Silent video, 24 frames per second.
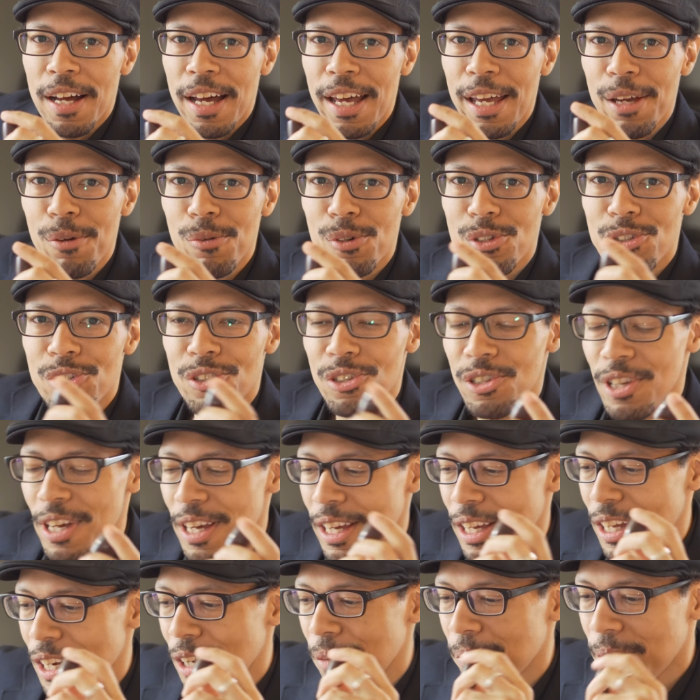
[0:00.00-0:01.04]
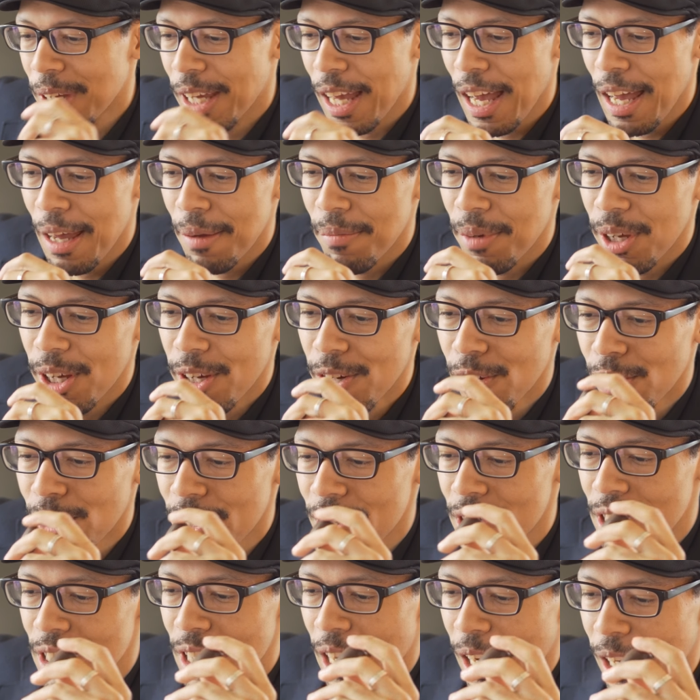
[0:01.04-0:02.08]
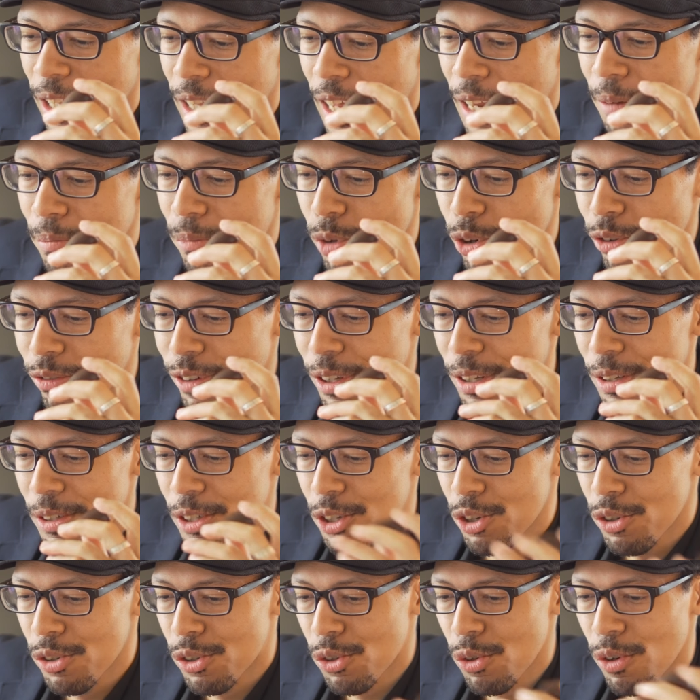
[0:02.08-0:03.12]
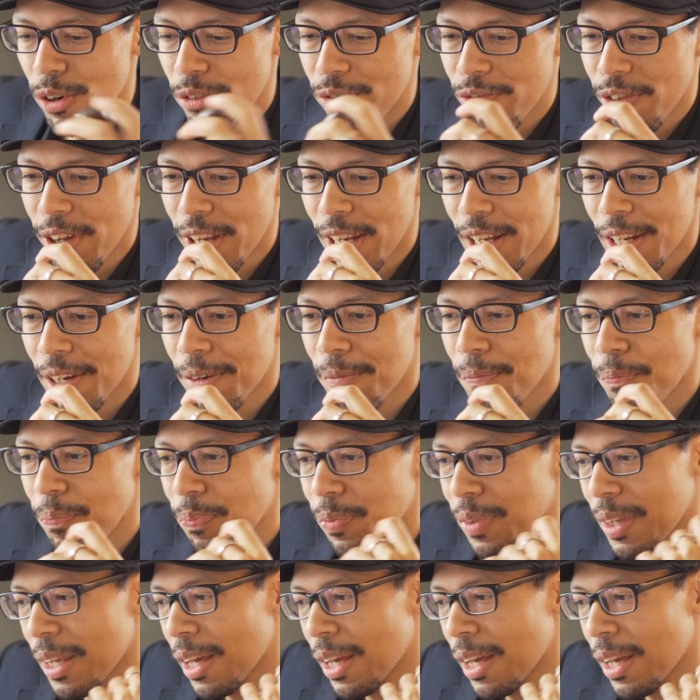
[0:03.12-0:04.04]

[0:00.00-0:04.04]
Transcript: He was sick and he became ill inside of that movie due to a villain